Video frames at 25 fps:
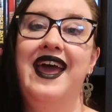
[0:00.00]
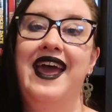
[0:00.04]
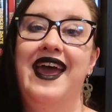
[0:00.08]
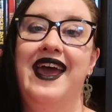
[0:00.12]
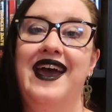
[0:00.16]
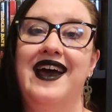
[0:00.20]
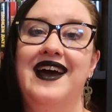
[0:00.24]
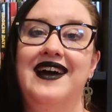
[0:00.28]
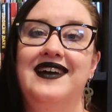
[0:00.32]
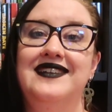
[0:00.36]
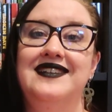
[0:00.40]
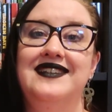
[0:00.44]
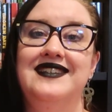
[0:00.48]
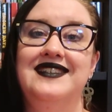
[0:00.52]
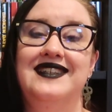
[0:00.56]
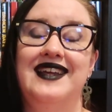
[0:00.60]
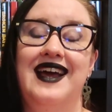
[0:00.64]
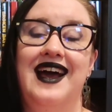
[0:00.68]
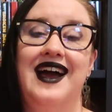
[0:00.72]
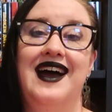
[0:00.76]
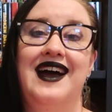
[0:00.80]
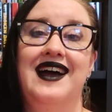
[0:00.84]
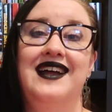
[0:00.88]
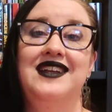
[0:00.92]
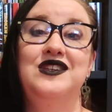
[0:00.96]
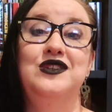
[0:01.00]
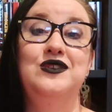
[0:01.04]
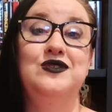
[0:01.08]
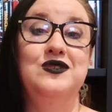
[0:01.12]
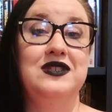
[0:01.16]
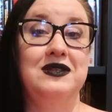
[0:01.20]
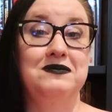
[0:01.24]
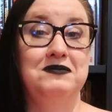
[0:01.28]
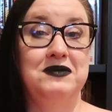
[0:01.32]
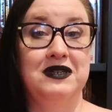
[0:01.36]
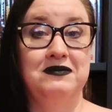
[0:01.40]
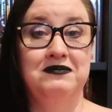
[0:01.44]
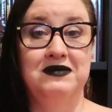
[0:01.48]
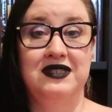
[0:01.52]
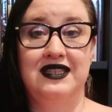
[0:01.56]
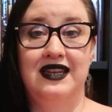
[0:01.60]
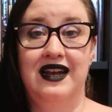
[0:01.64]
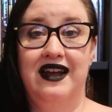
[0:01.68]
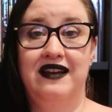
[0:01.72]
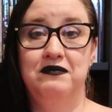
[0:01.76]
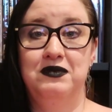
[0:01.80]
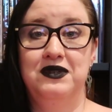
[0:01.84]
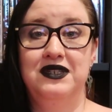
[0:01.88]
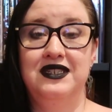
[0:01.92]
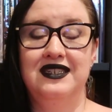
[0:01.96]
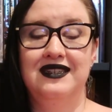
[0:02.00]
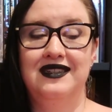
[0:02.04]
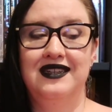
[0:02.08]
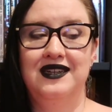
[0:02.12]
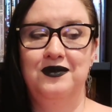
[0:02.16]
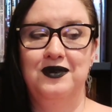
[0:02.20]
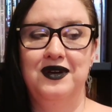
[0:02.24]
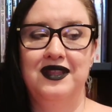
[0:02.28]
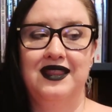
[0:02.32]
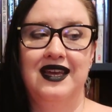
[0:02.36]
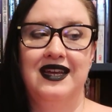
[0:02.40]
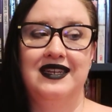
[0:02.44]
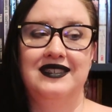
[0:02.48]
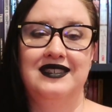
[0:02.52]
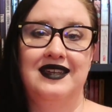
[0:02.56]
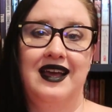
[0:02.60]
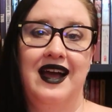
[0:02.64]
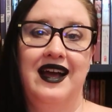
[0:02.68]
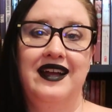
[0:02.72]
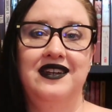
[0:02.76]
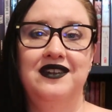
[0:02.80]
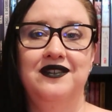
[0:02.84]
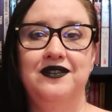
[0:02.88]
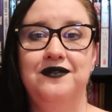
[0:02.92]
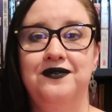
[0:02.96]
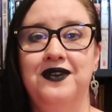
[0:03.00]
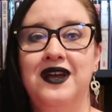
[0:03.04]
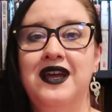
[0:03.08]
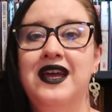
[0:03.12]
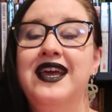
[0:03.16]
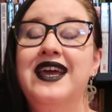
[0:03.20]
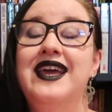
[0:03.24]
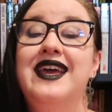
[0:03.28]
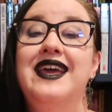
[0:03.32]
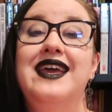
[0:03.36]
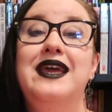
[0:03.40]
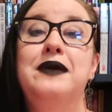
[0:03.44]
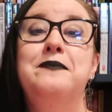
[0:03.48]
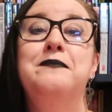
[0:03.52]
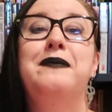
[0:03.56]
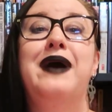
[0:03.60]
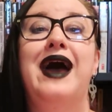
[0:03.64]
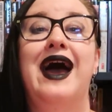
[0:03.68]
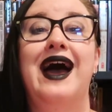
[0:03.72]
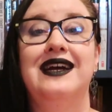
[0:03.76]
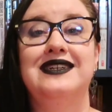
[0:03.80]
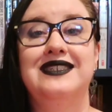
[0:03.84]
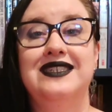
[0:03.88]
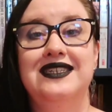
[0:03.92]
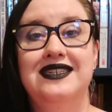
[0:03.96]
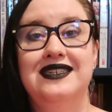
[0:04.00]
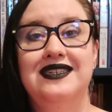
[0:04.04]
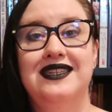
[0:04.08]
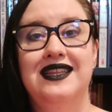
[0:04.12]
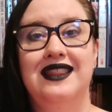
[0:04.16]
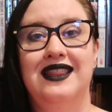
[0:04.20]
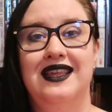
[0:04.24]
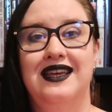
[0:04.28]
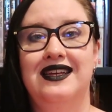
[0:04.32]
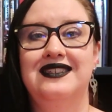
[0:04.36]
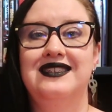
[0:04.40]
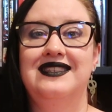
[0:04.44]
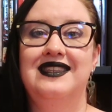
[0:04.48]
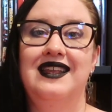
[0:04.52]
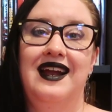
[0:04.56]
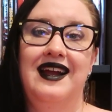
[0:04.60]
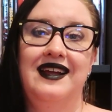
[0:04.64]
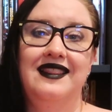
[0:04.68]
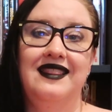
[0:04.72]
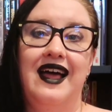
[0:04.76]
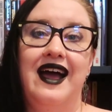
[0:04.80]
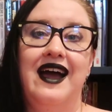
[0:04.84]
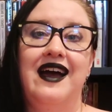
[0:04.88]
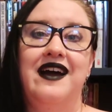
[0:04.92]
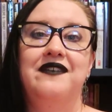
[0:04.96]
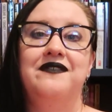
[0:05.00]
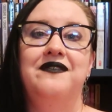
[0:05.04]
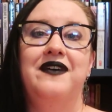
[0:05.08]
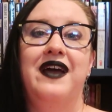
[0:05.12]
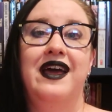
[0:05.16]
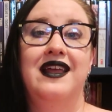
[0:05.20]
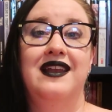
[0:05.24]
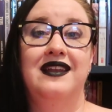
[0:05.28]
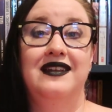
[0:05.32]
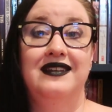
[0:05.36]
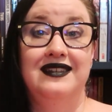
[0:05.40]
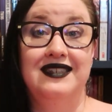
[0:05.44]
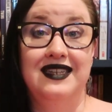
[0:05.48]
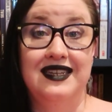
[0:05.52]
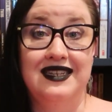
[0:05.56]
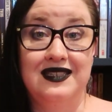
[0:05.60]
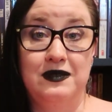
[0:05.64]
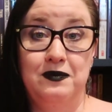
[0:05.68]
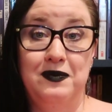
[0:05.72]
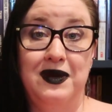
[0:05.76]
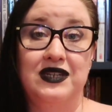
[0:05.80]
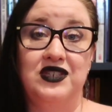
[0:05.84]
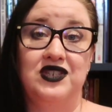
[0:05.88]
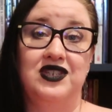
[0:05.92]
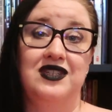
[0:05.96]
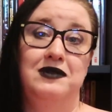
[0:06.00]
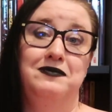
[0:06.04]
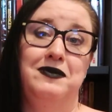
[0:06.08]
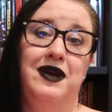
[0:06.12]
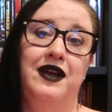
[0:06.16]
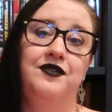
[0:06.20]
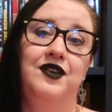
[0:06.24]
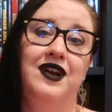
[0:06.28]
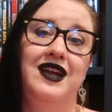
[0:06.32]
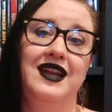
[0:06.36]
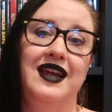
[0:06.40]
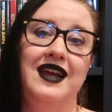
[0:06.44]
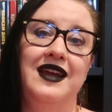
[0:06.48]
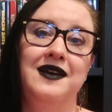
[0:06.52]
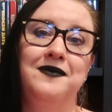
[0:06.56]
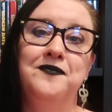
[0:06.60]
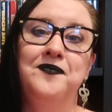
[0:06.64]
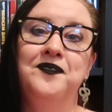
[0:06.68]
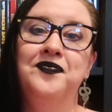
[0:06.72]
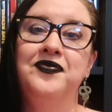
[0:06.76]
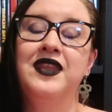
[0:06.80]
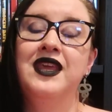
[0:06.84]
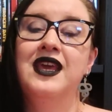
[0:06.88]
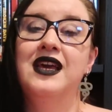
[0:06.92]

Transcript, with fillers: and uh, new symptoms that I've been dealing with has kind of impacted the things that I love and especially my reading.